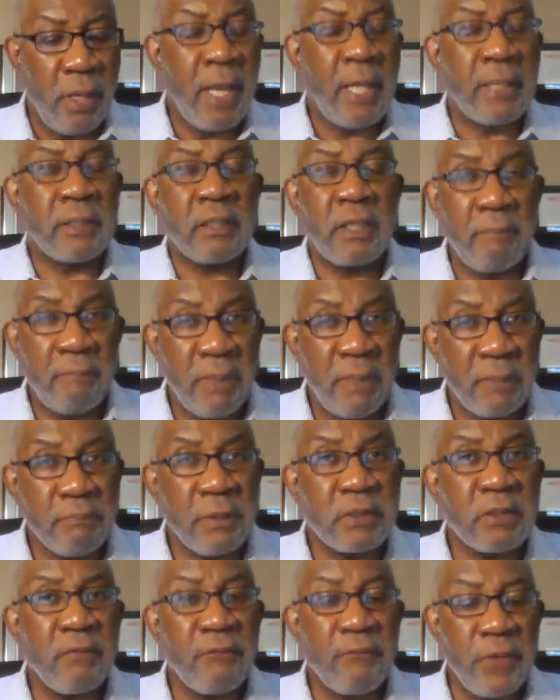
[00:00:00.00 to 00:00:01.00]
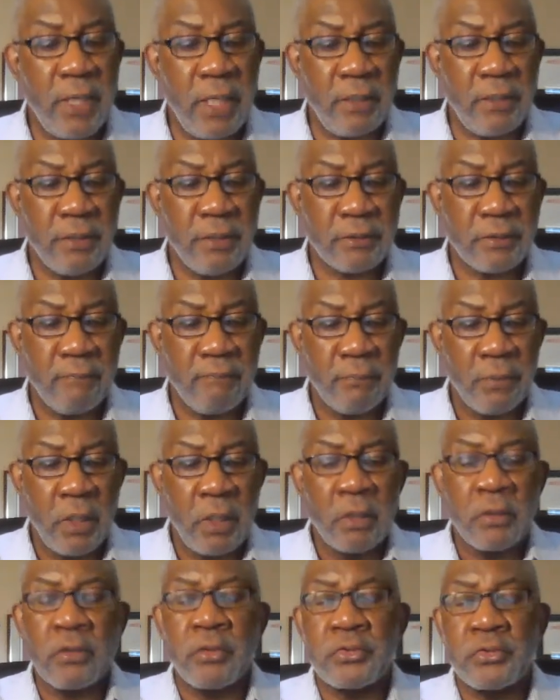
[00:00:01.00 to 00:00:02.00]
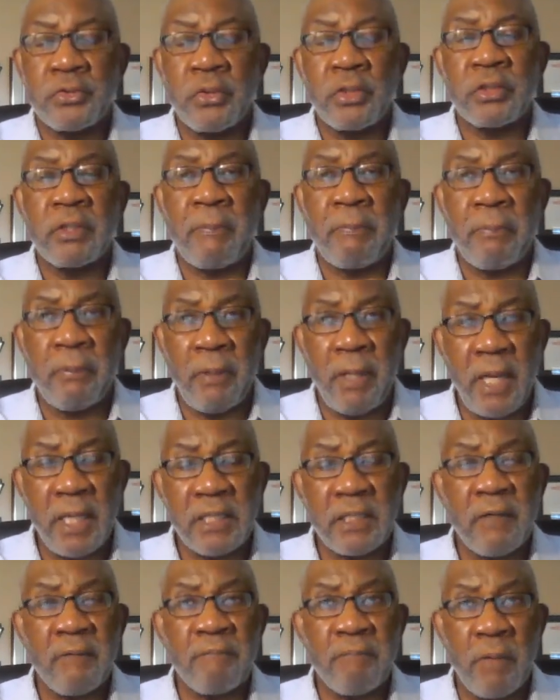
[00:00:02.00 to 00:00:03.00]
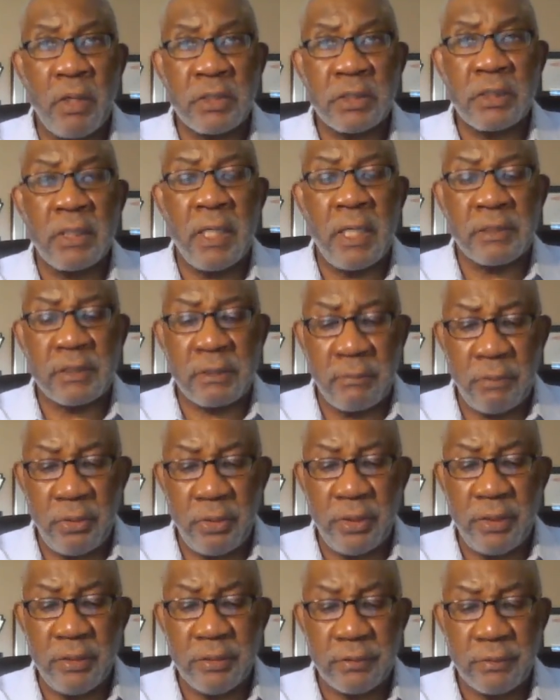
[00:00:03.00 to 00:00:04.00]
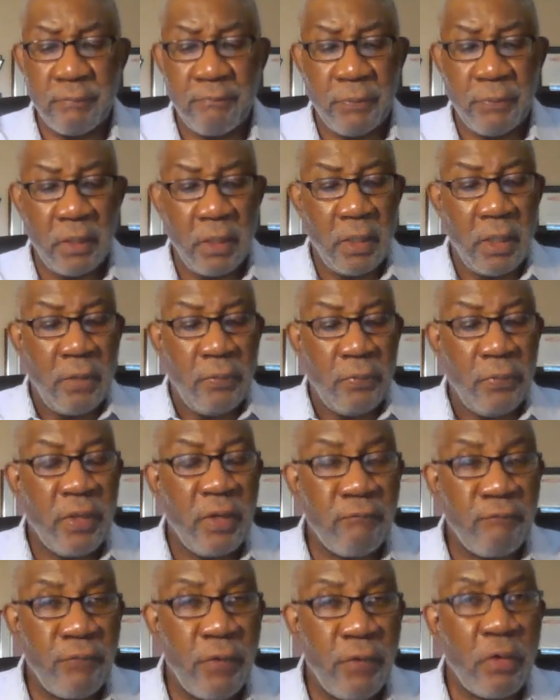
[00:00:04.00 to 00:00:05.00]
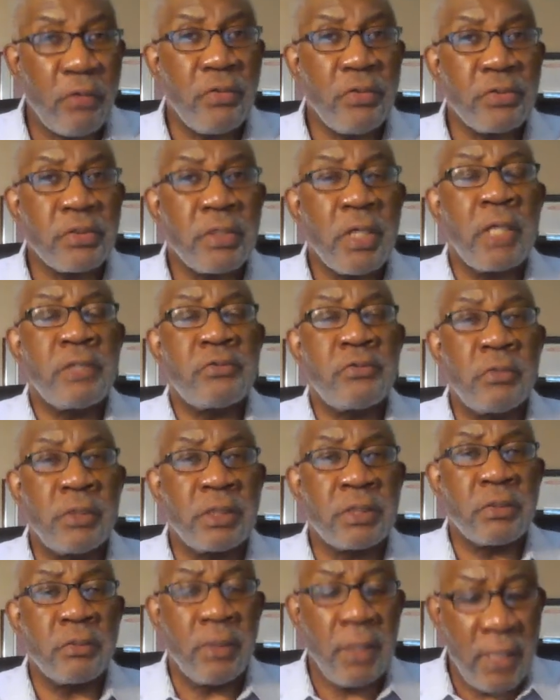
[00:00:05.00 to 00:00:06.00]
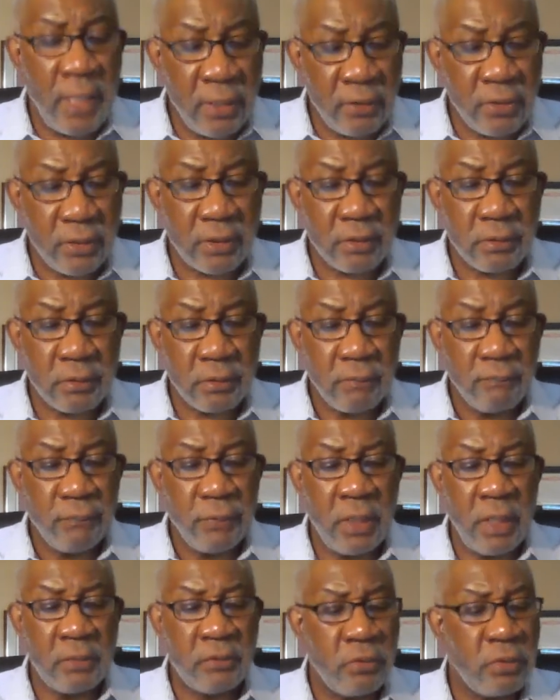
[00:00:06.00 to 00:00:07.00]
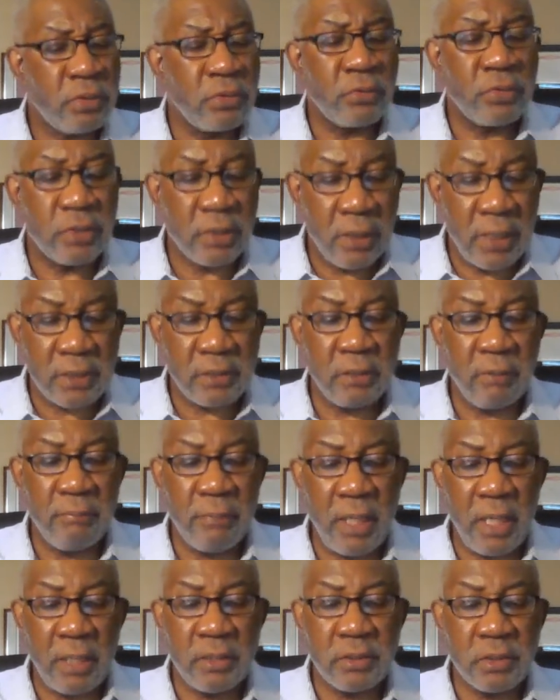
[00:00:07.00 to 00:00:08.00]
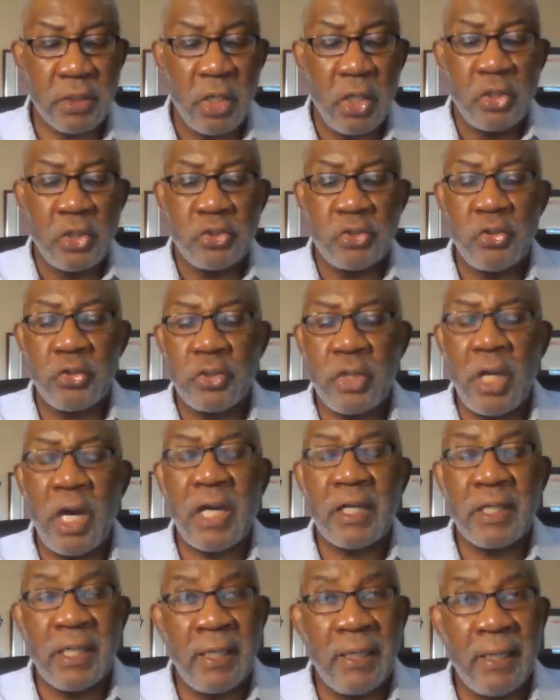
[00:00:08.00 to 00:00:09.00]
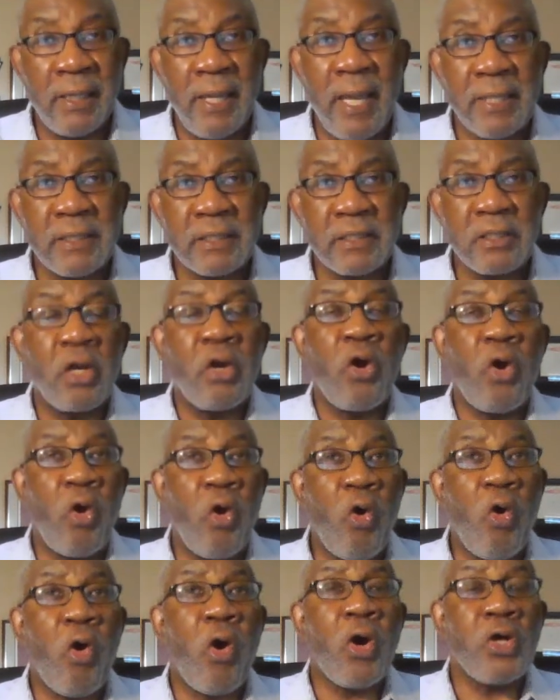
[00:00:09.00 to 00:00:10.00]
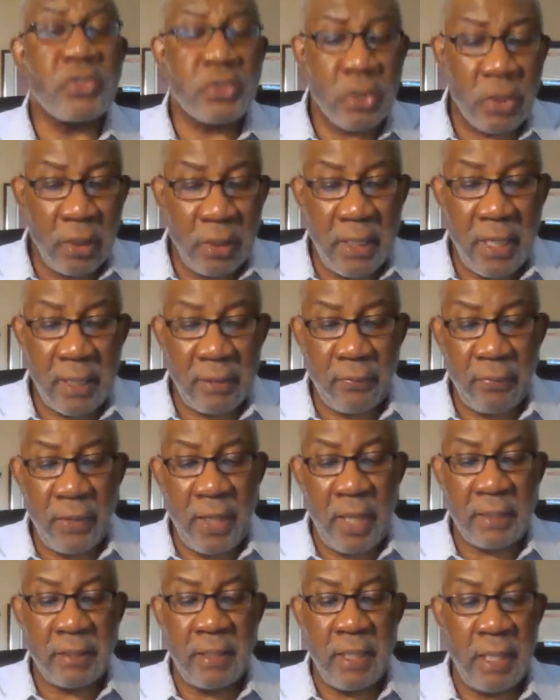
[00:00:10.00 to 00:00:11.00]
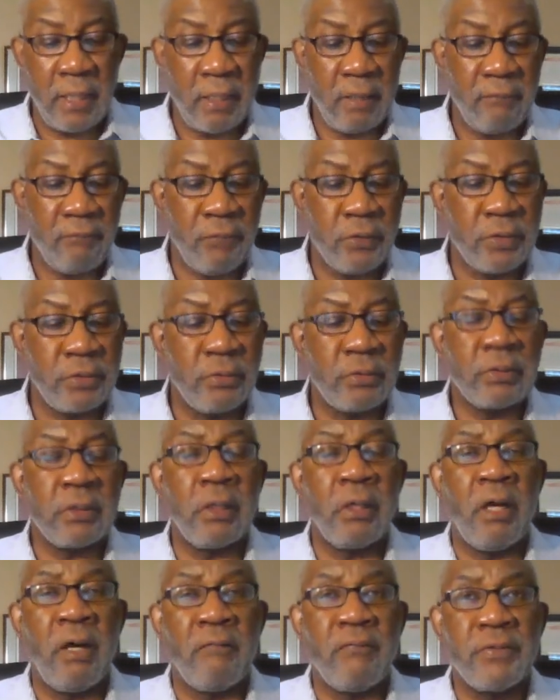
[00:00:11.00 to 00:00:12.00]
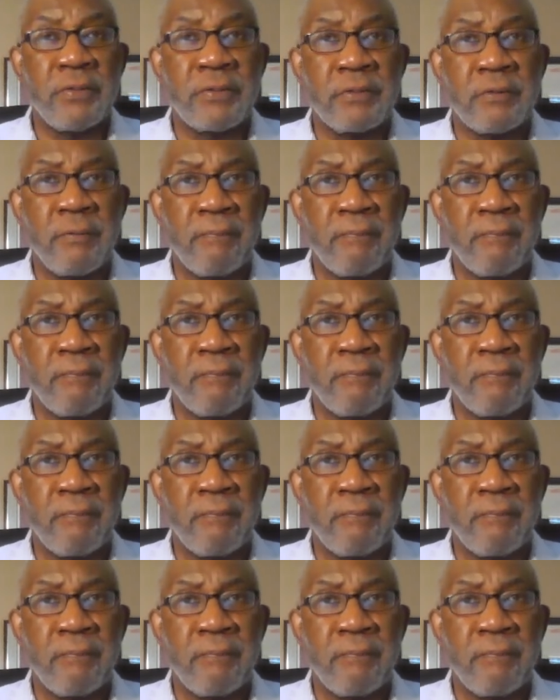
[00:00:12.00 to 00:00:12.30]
and commitment to fairness concerning the plight of marginalized communities, then voters and judicial ethics and judicial selection bodies should not elect or select that candidate for judicial office.